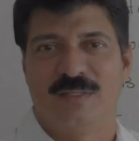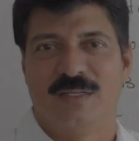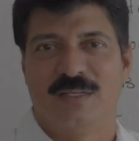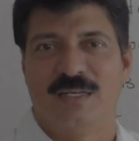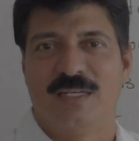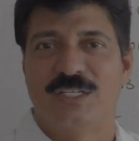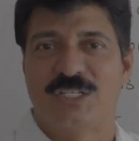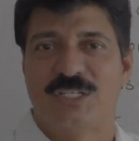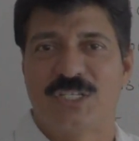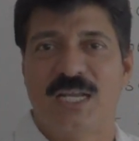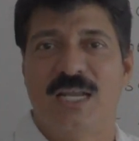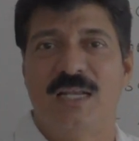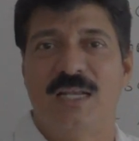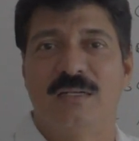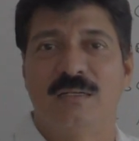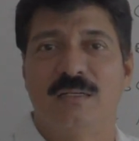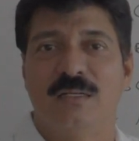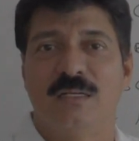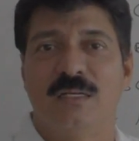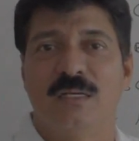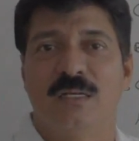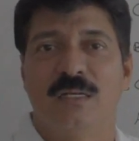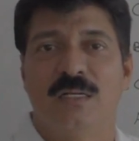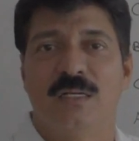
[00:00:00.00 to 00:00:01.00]
Understand?
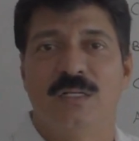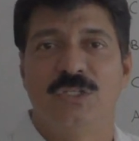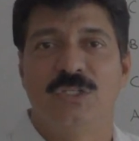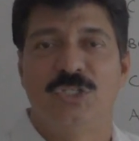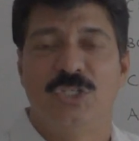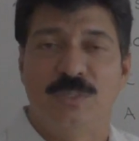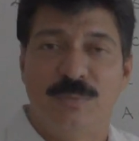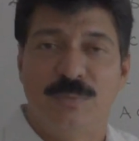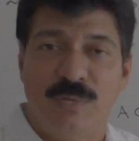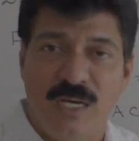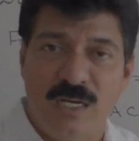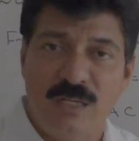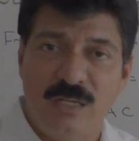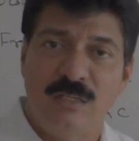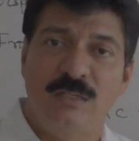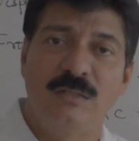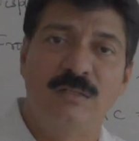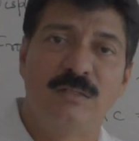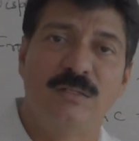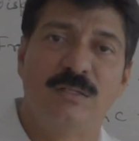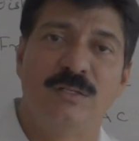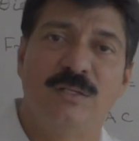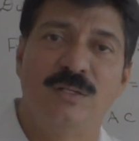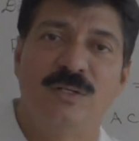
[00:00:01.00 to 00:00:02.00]
Tomorrow
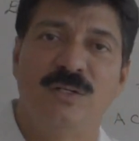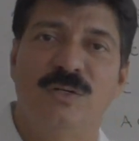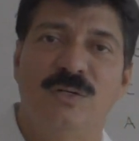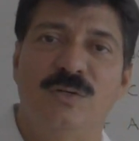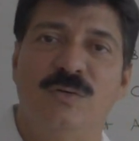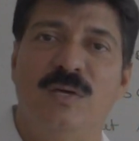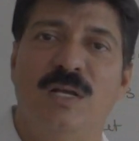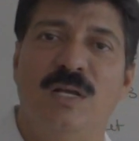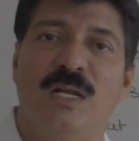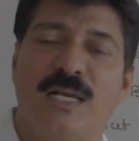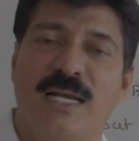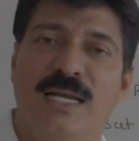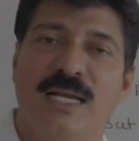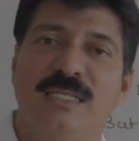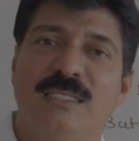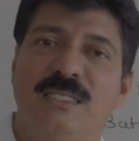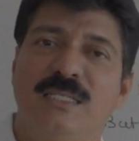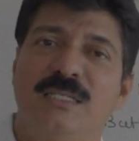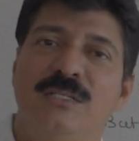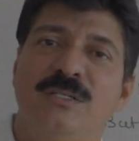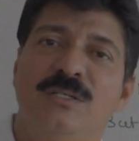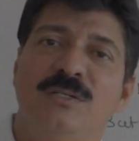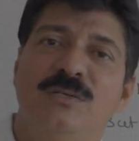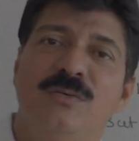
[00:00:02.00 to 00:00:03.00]
we will
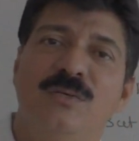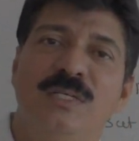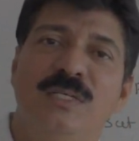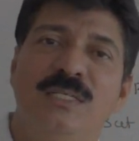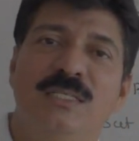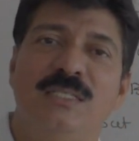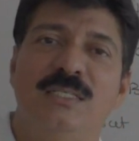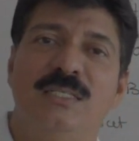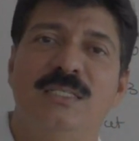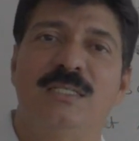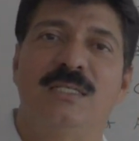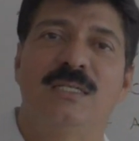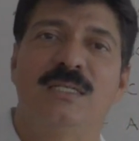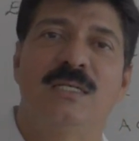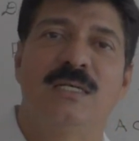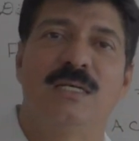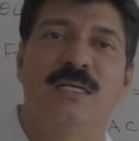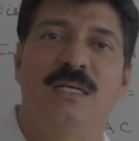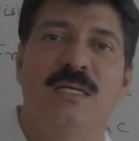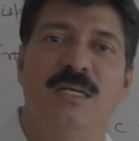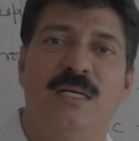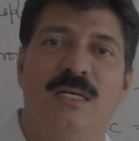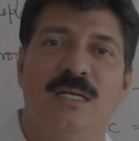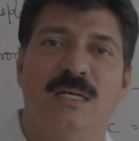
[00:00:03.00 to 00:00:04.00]
continue with
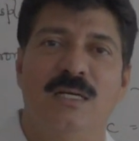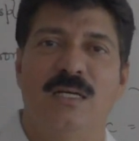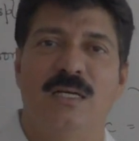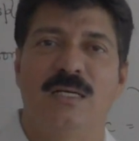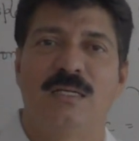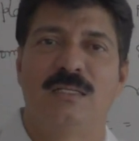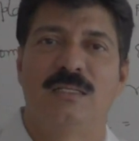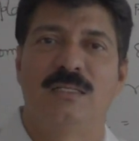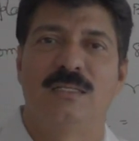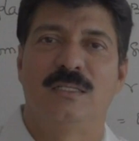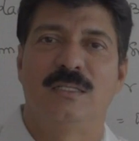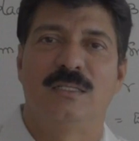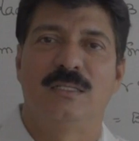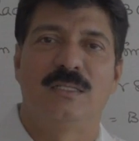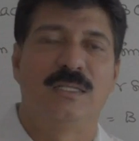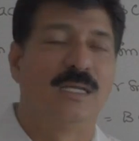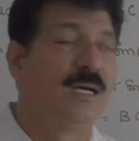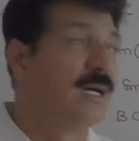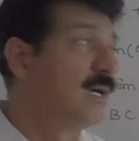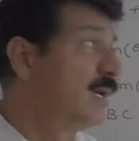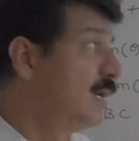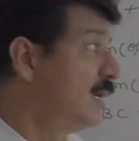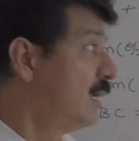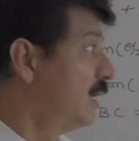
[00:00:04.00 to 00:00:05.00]

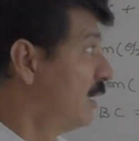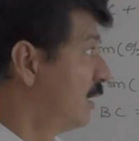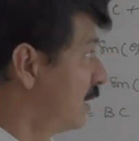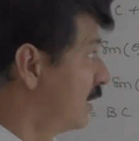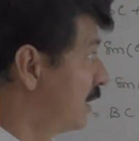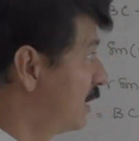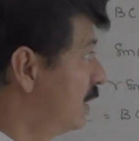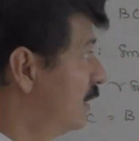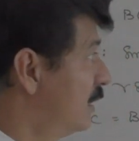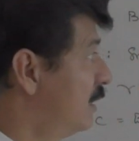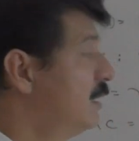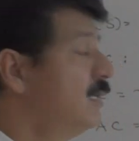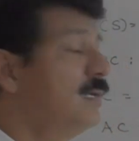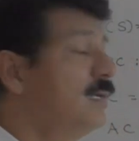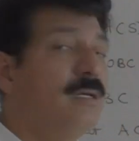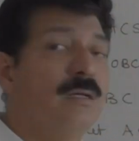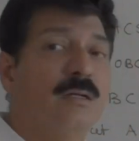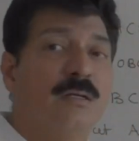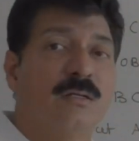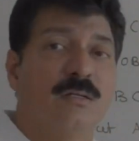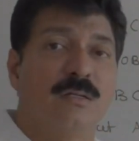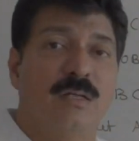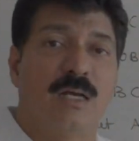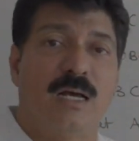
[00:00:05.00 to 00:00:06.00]
the
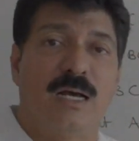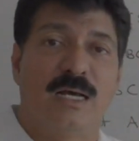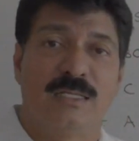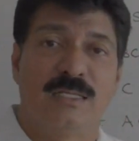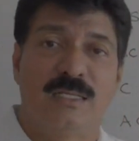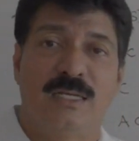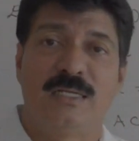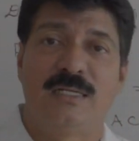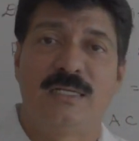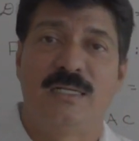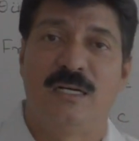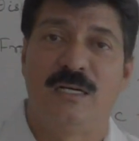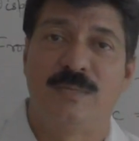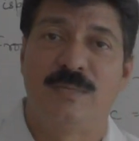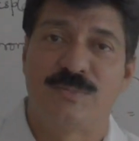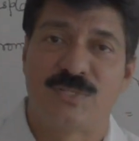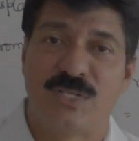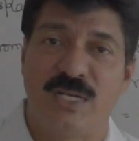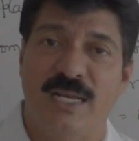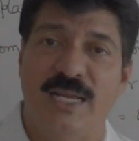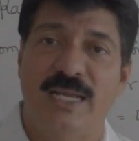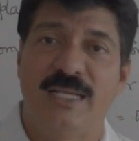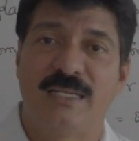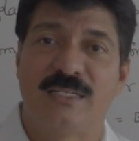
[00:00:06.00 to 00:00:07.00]
other terms
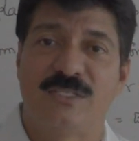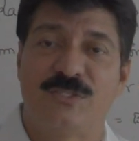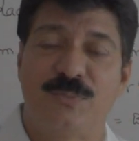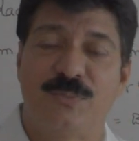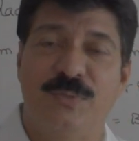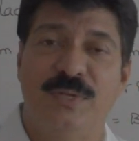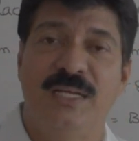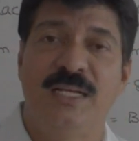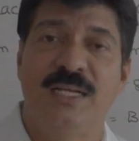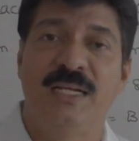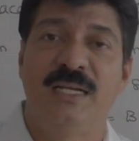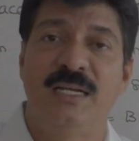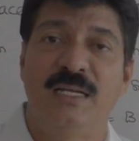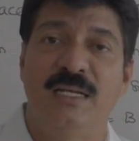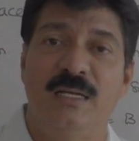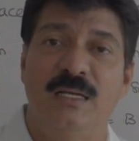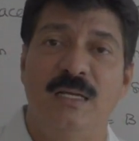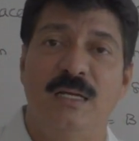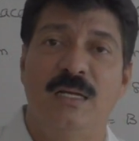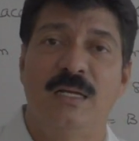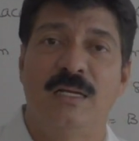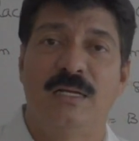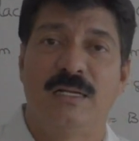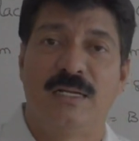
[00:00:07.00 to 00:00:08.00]
like speed,
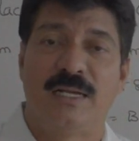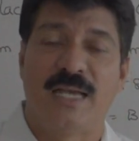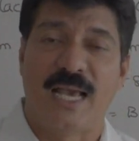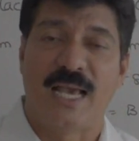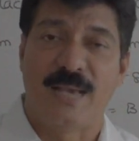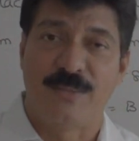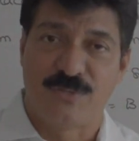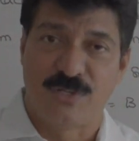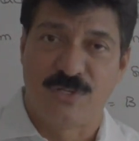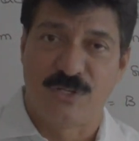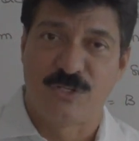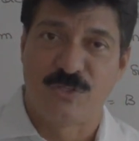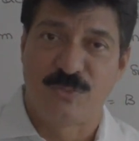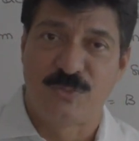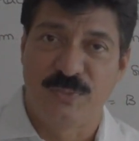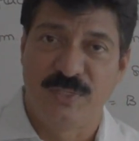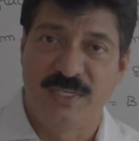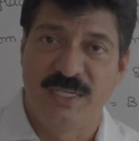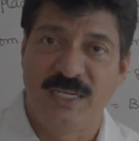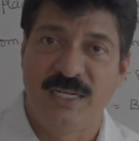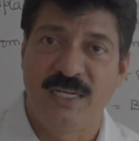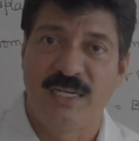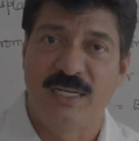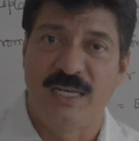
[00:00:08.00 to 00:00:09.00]
types of
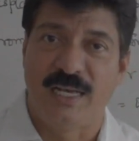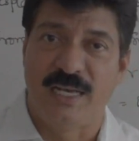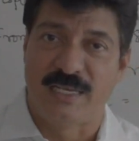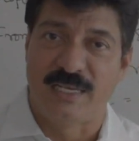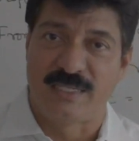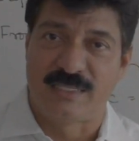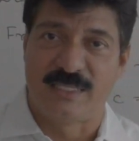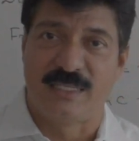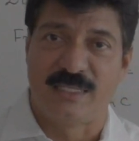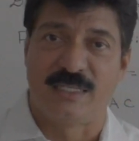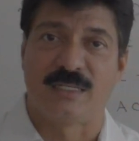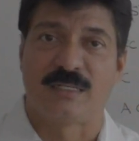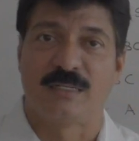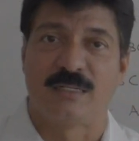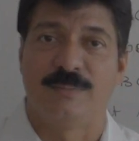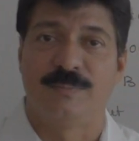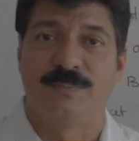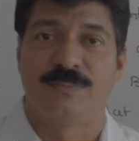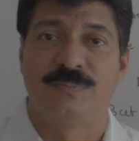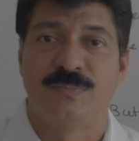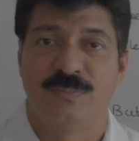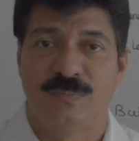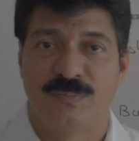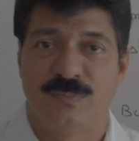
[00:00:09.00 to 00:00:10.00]
speed, etc.
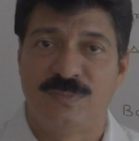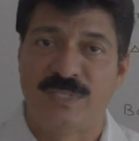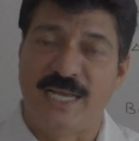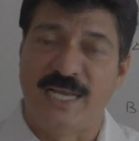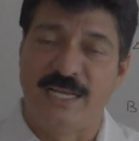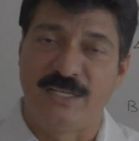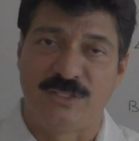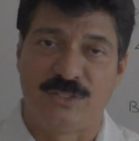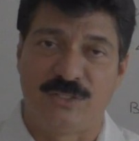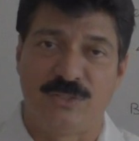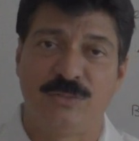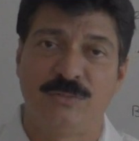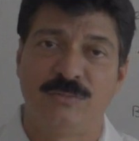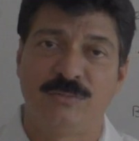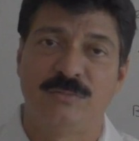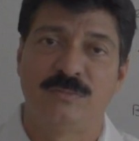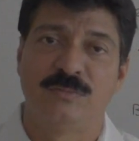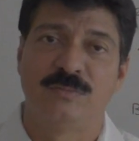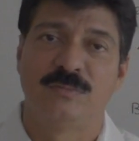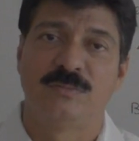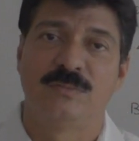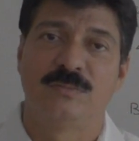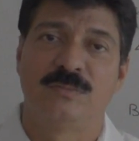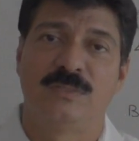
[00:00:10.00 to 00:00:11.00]
Thank you.
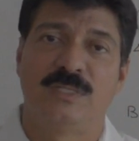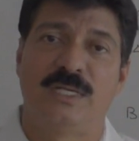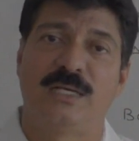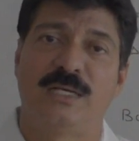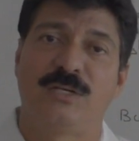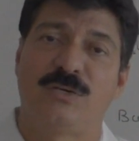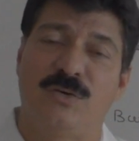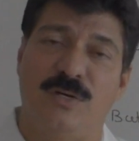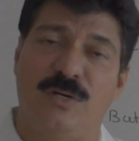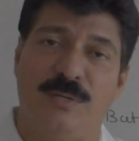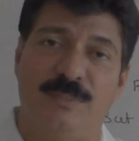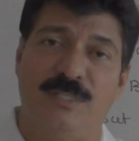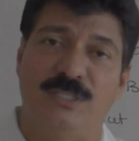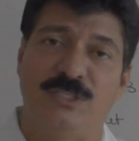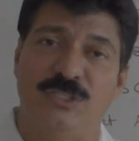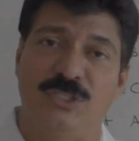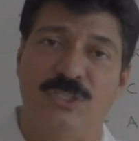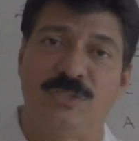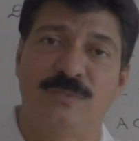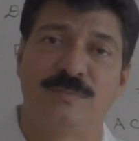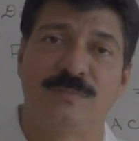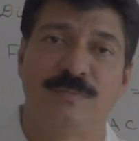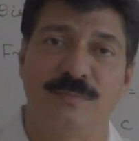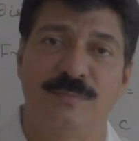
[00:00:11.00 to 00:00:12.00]
Thank you very
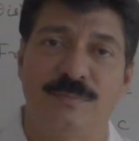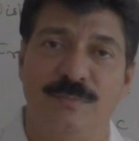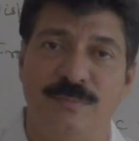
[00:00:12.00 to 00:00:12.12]
much.